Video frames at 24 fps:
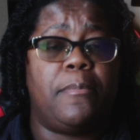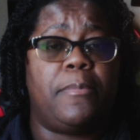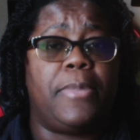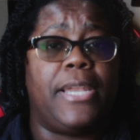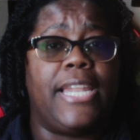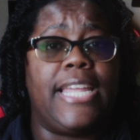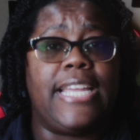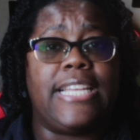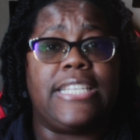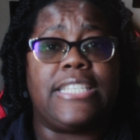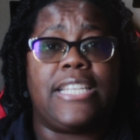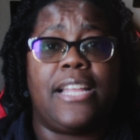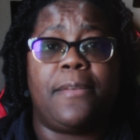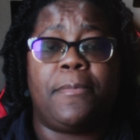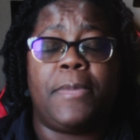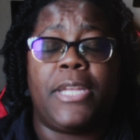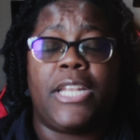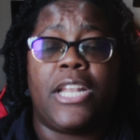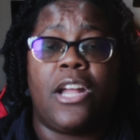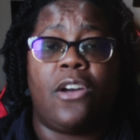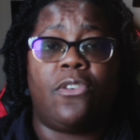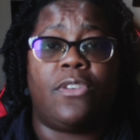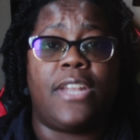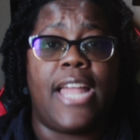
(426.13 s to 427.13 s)
Please let
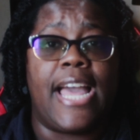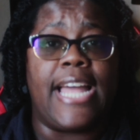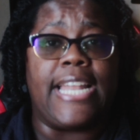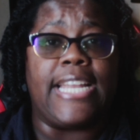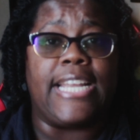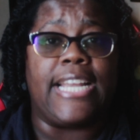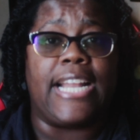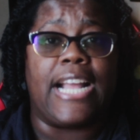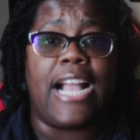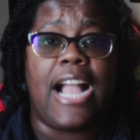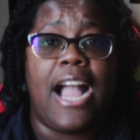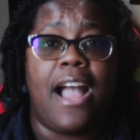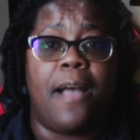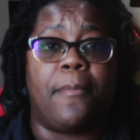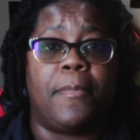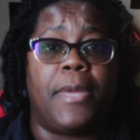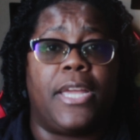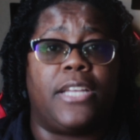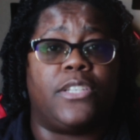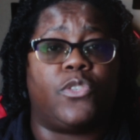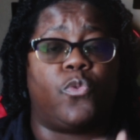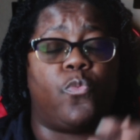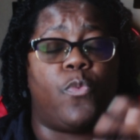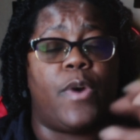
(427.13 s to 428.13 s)
me know down in the
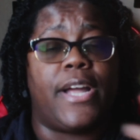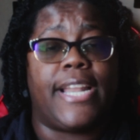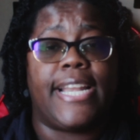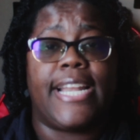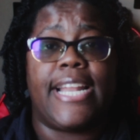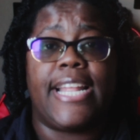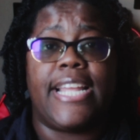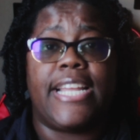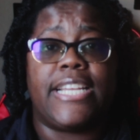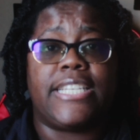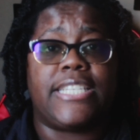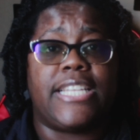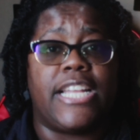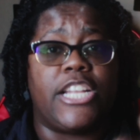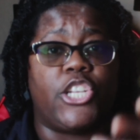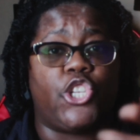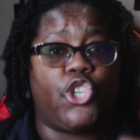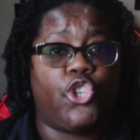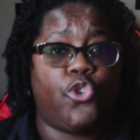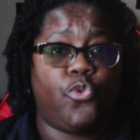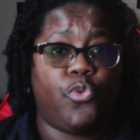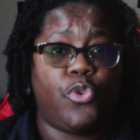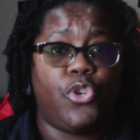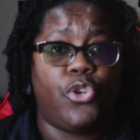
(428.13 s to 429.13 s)
comments what it is
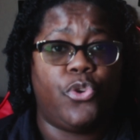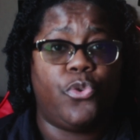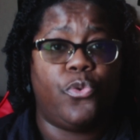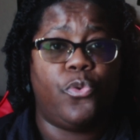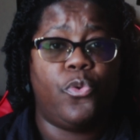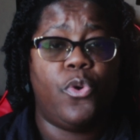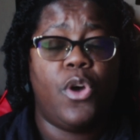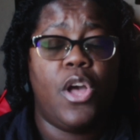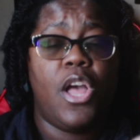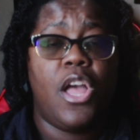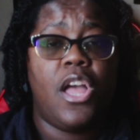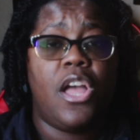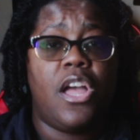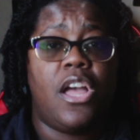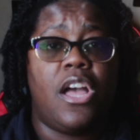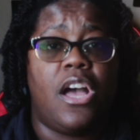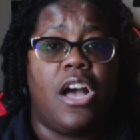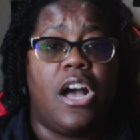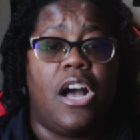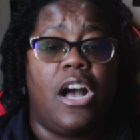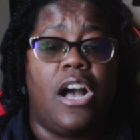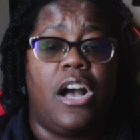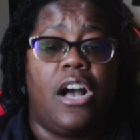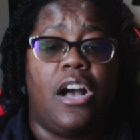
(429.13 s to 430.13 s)
that you do
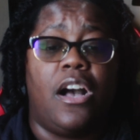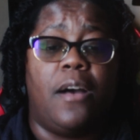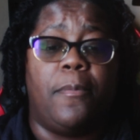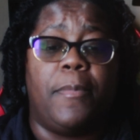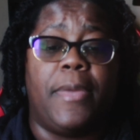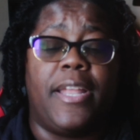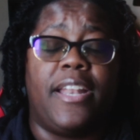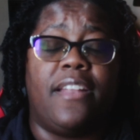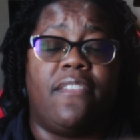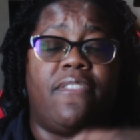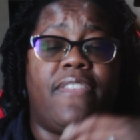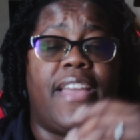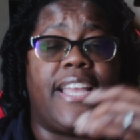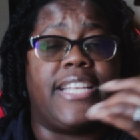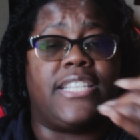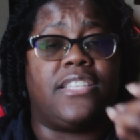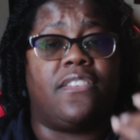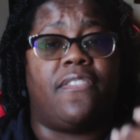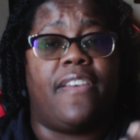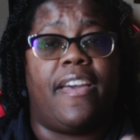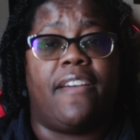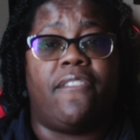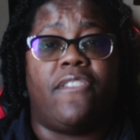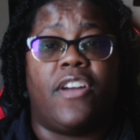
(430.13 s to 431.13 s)
in the
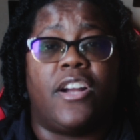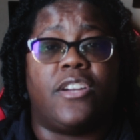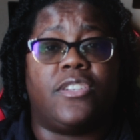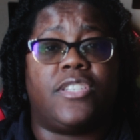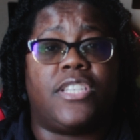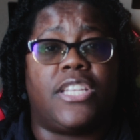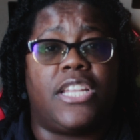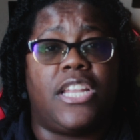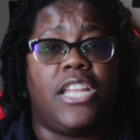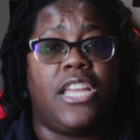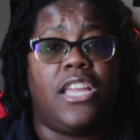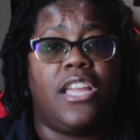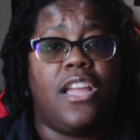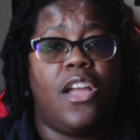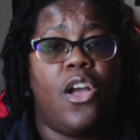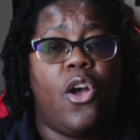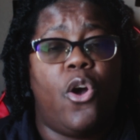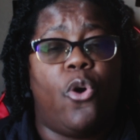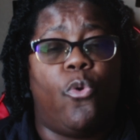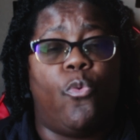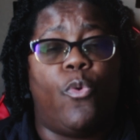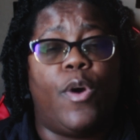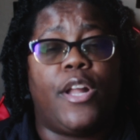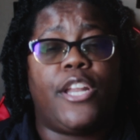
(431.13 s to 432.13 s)
face of adversity.
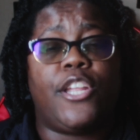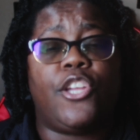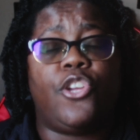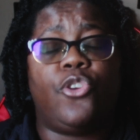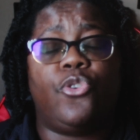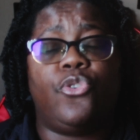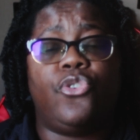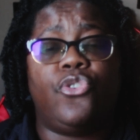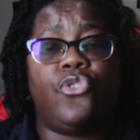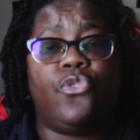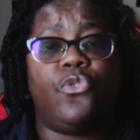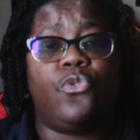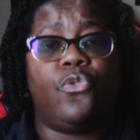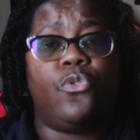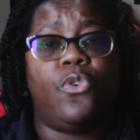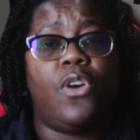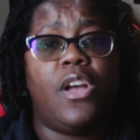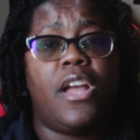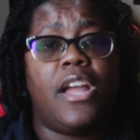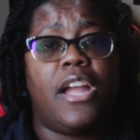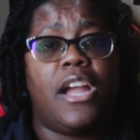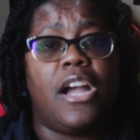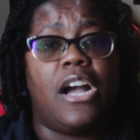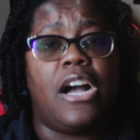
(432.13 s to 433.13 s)
What do you do
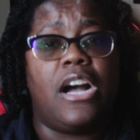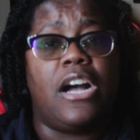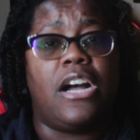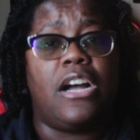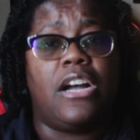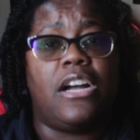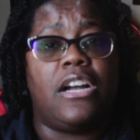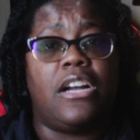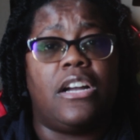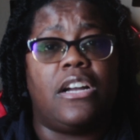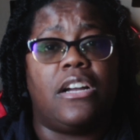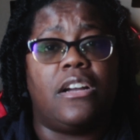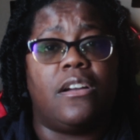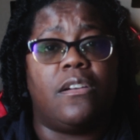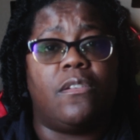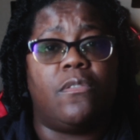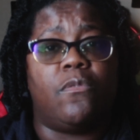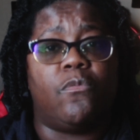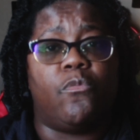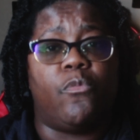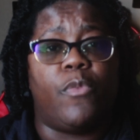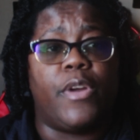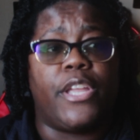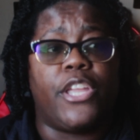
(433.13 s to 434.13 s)

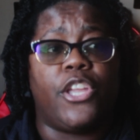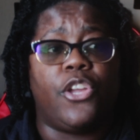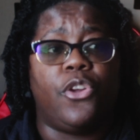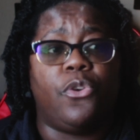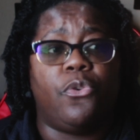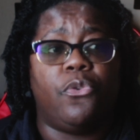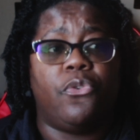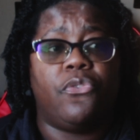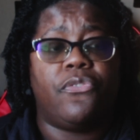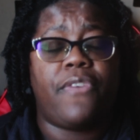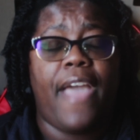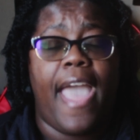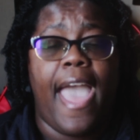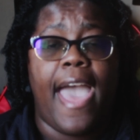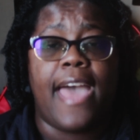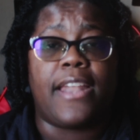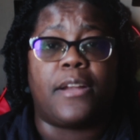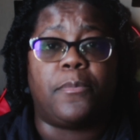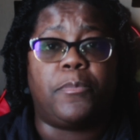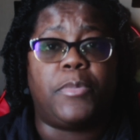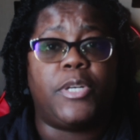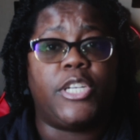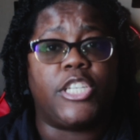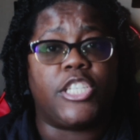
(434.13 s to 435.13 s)
when you've
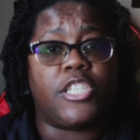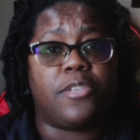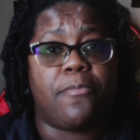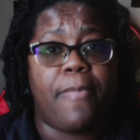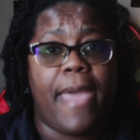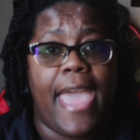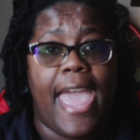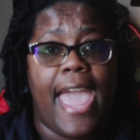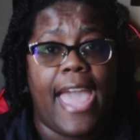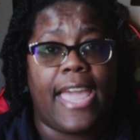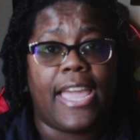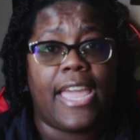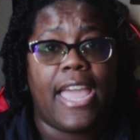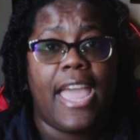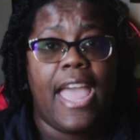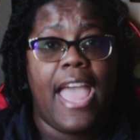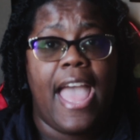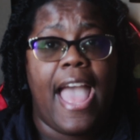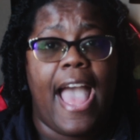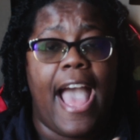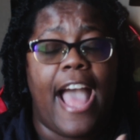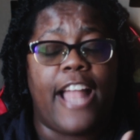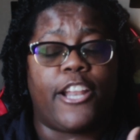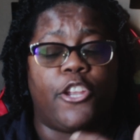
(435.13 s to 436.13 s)
had a pushback?
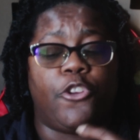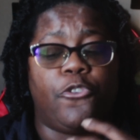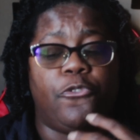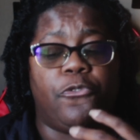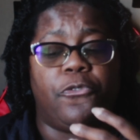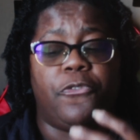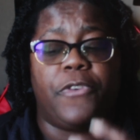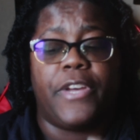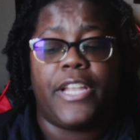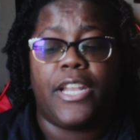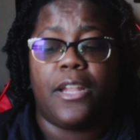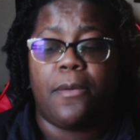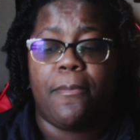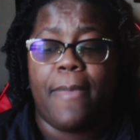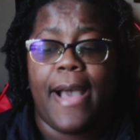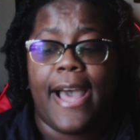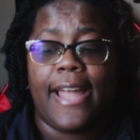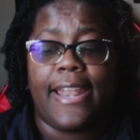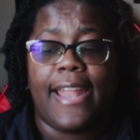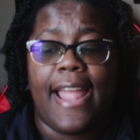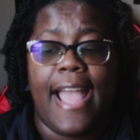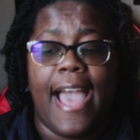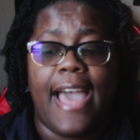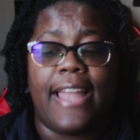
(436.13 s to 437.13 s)
How do you feel
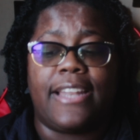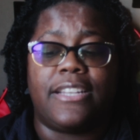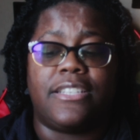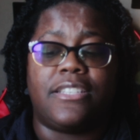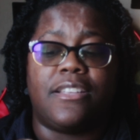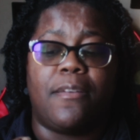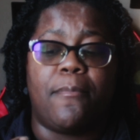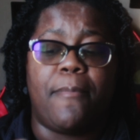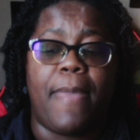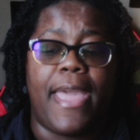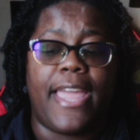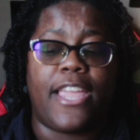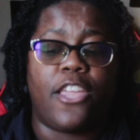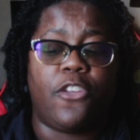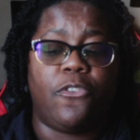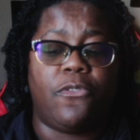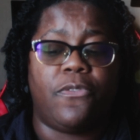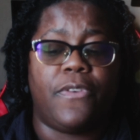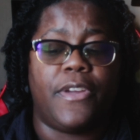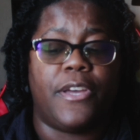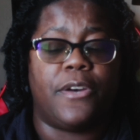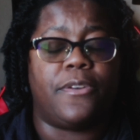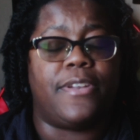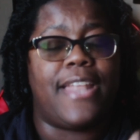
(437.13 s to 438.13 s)
about it? How does it make you
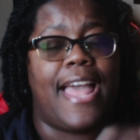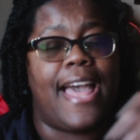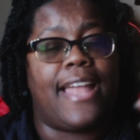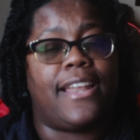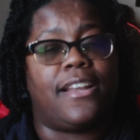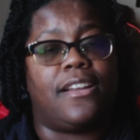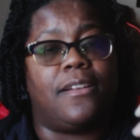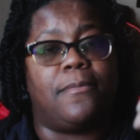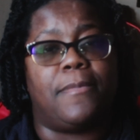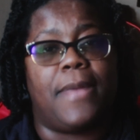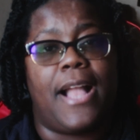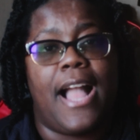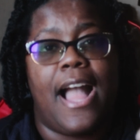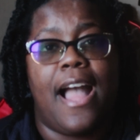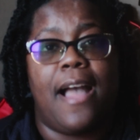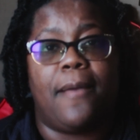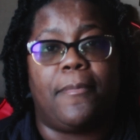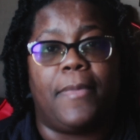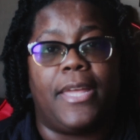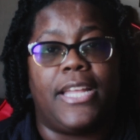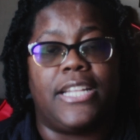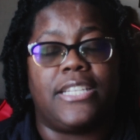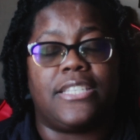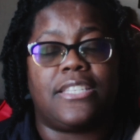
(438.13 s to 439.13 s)
feel down in them
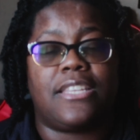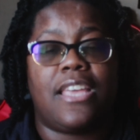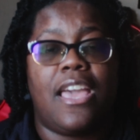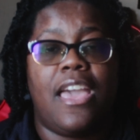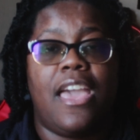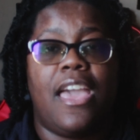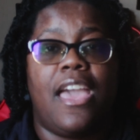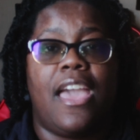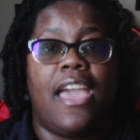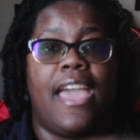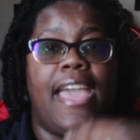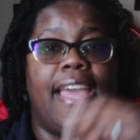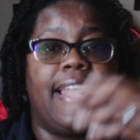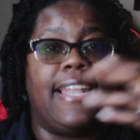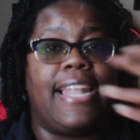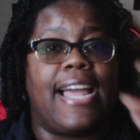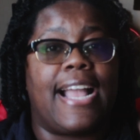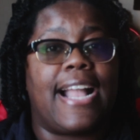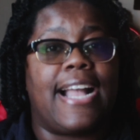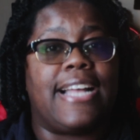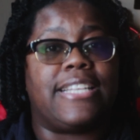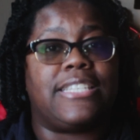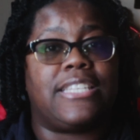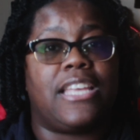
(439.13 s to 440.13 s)
comments? And
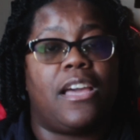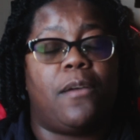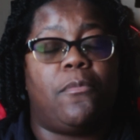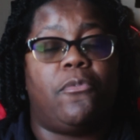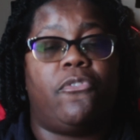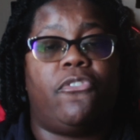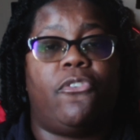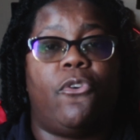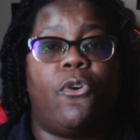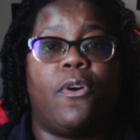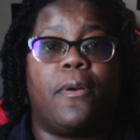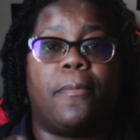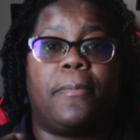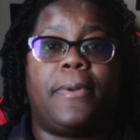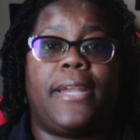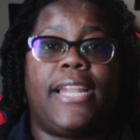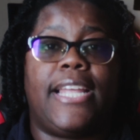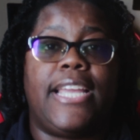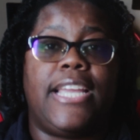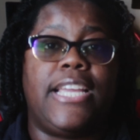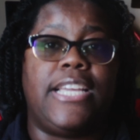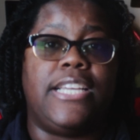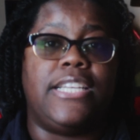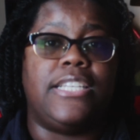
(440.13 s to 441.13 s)
like I said before,
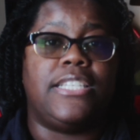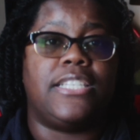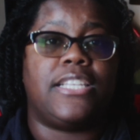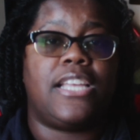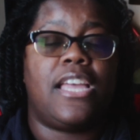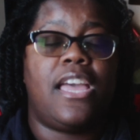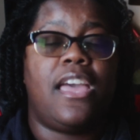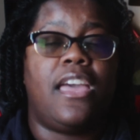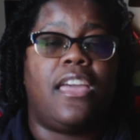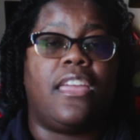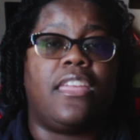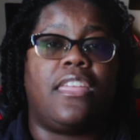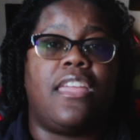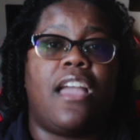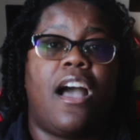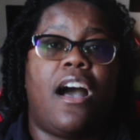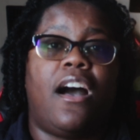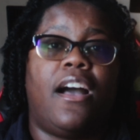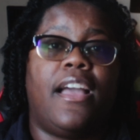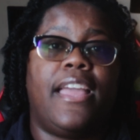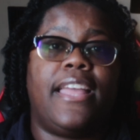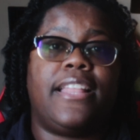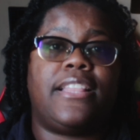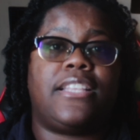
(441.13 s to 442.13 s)
please,
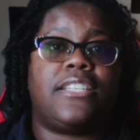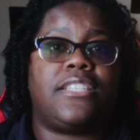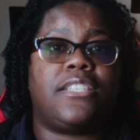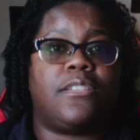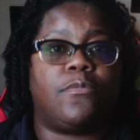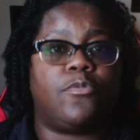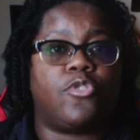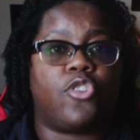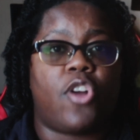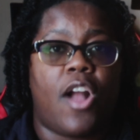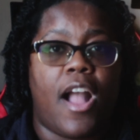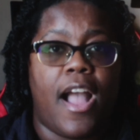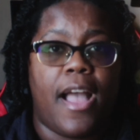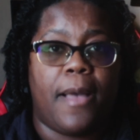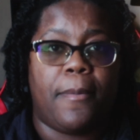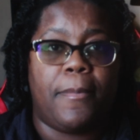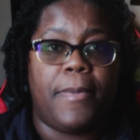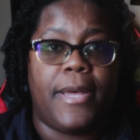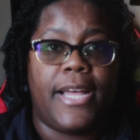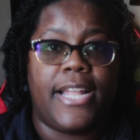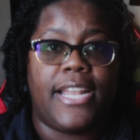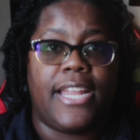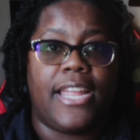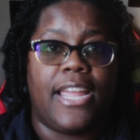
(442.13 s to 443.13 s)
y'all, hit the
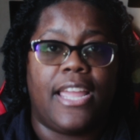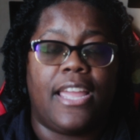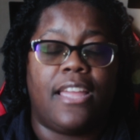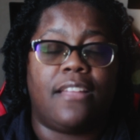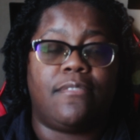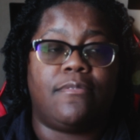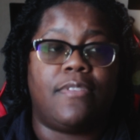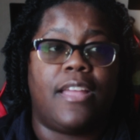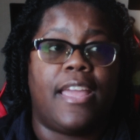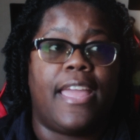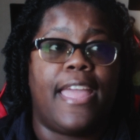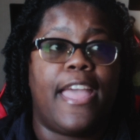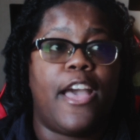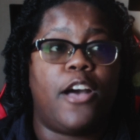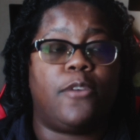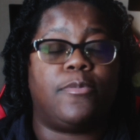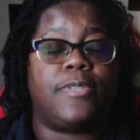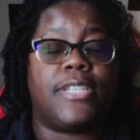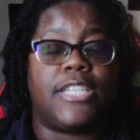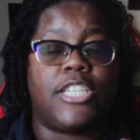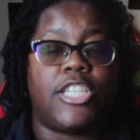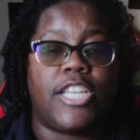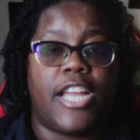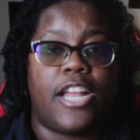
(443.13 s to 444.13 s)
subscribe button. It
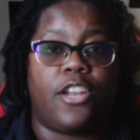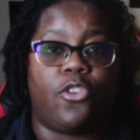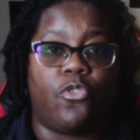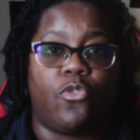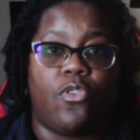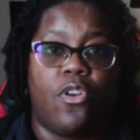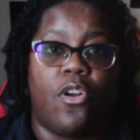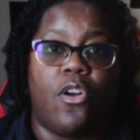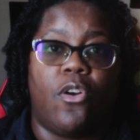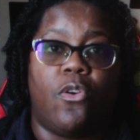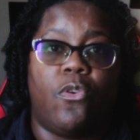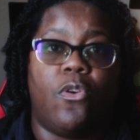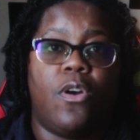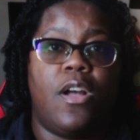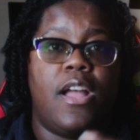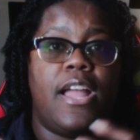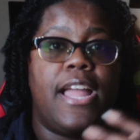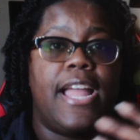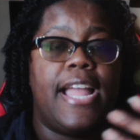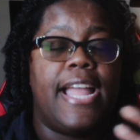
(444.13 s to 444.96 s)
helps the channel grow.